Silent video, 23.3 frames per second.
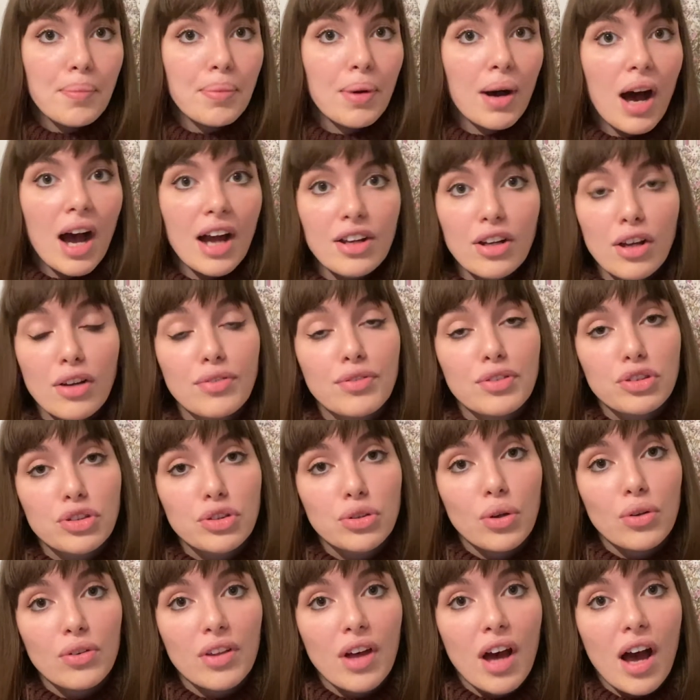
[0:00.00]
But I know for
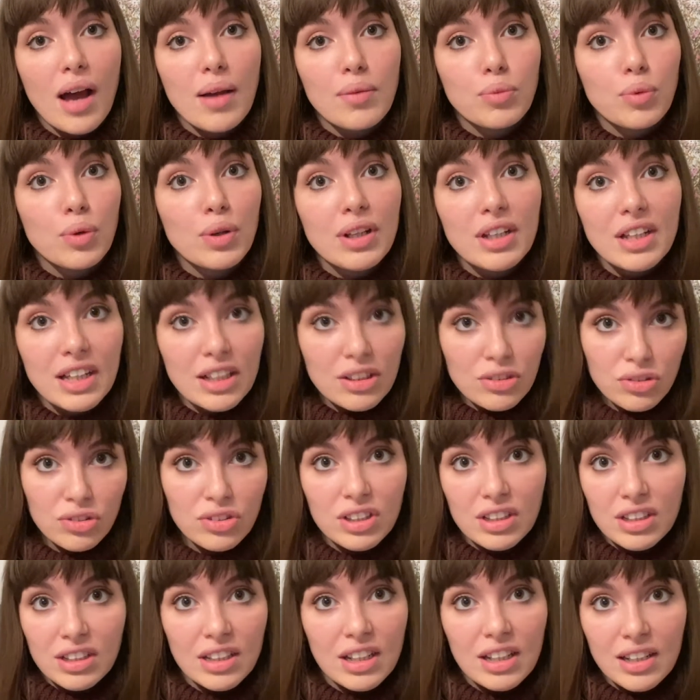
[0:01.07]
sure that I'm really
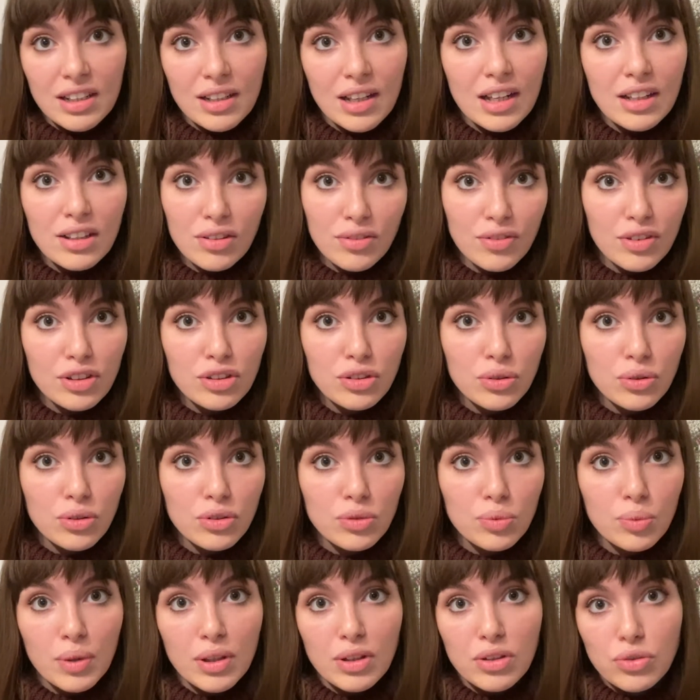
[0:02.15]
interested in
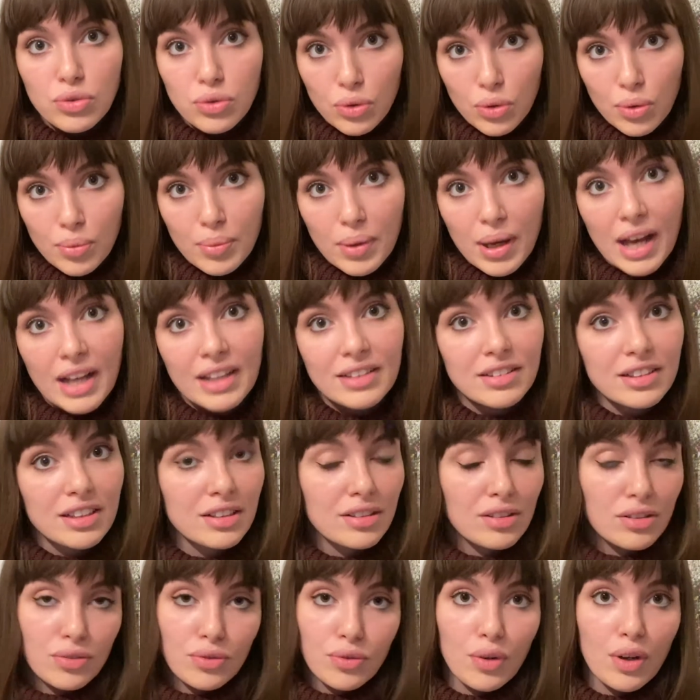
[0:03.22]
individuals with trauma and
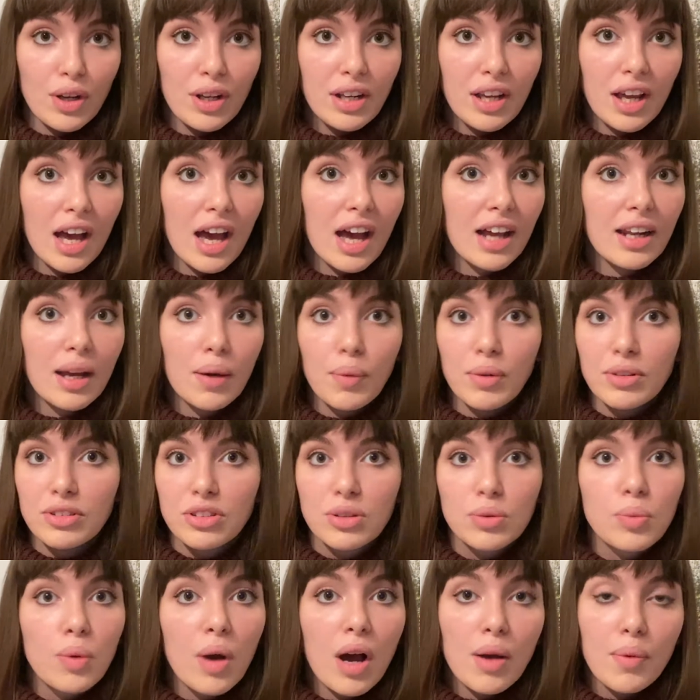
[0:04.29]
schizophrenia, and I want
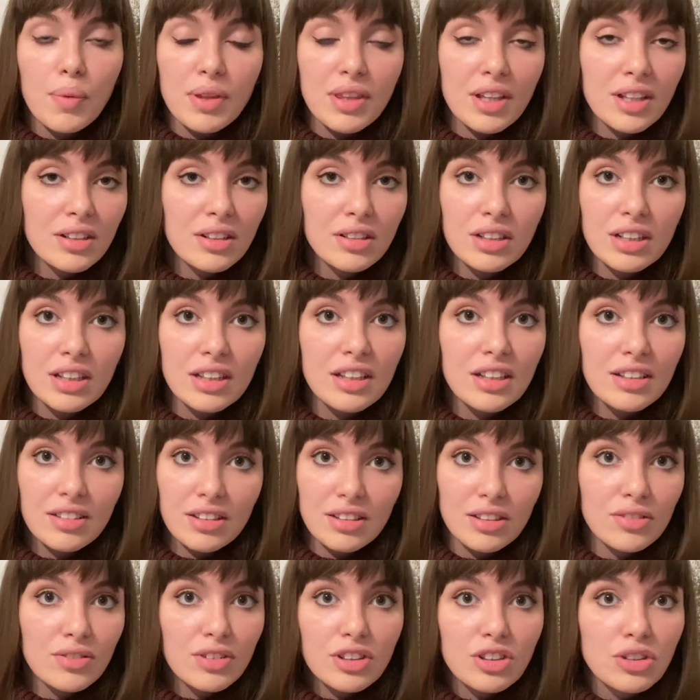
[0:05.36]
to work within these
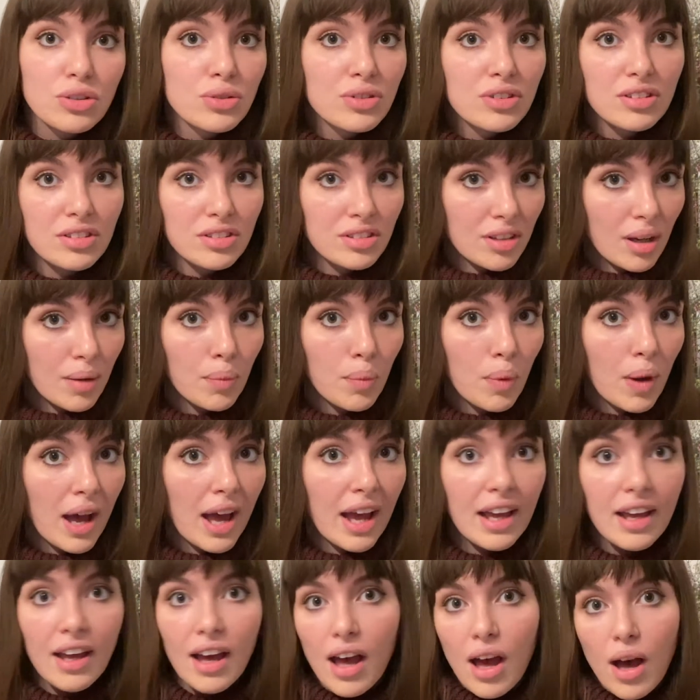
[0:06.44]
individuals in some
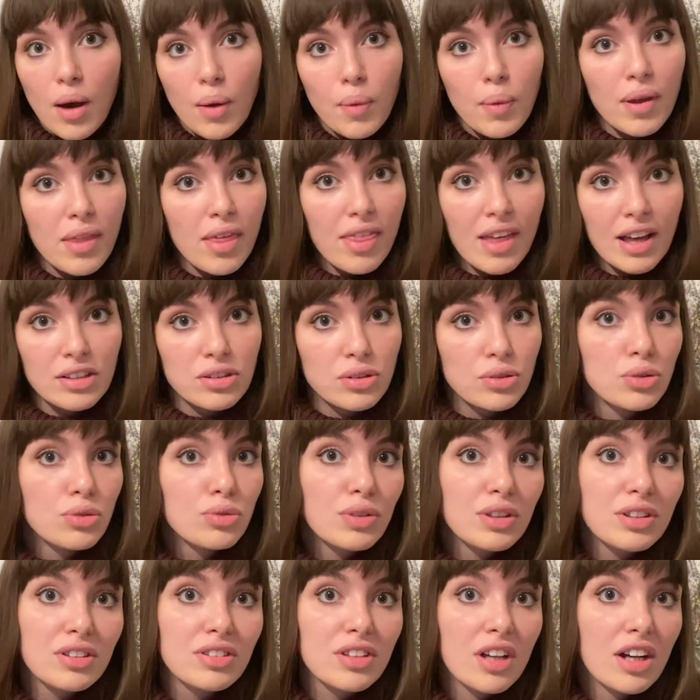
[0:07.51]
way, whether that's through
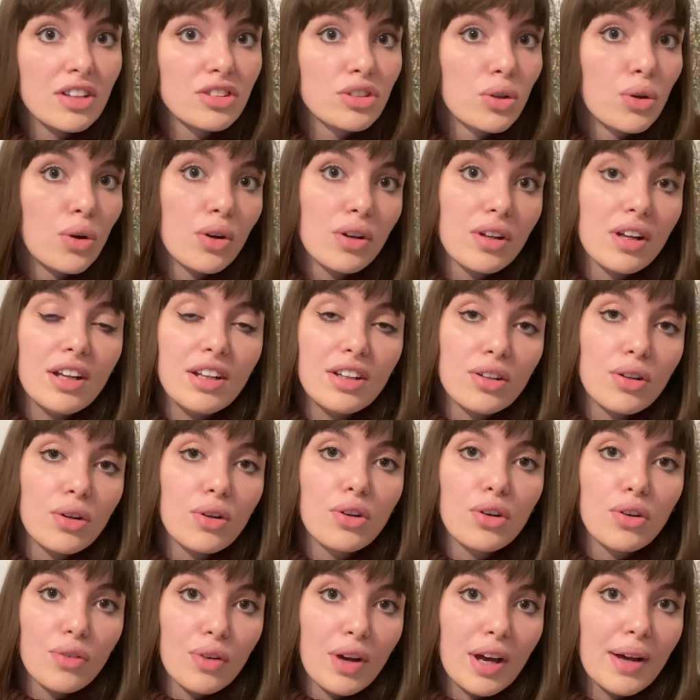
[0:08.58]
research or a
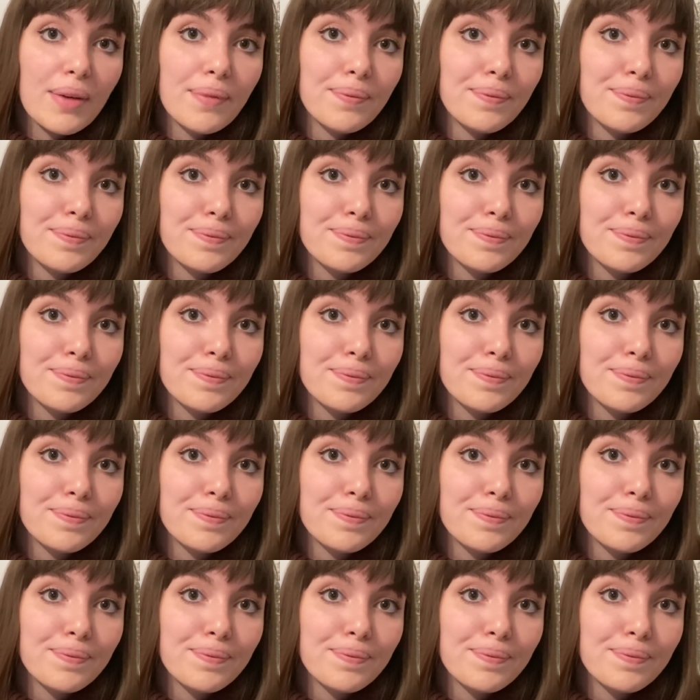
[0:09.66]
clinical career.